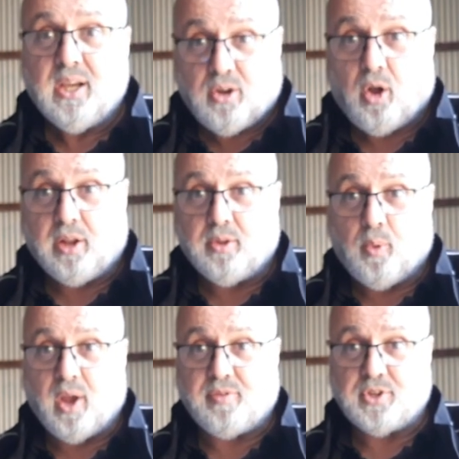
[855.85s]
call in the
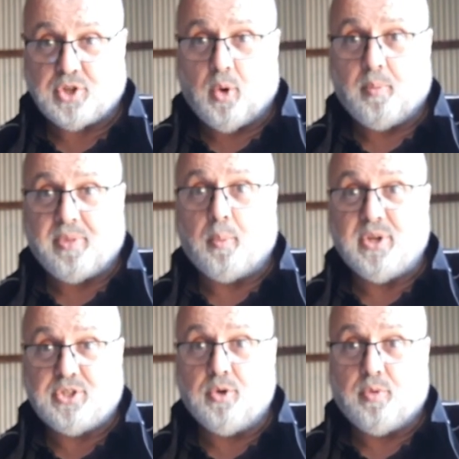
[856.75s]
wife and show him that we
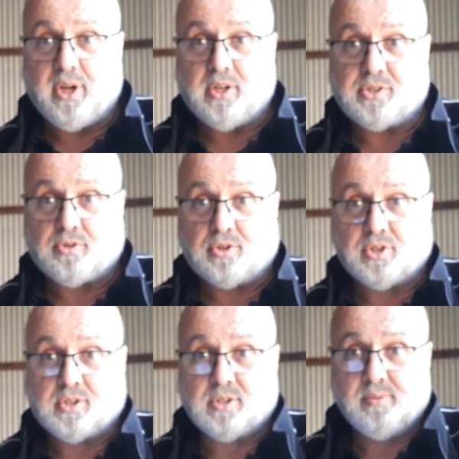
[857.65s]
do read
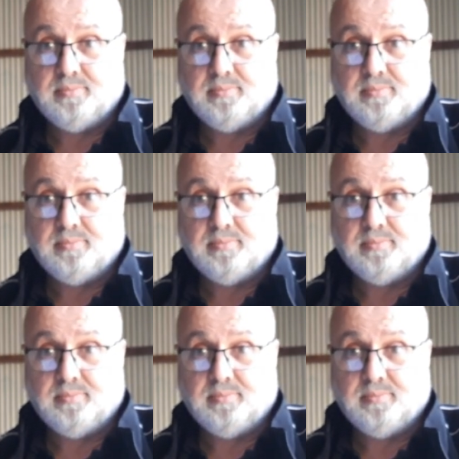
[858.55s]
instructions.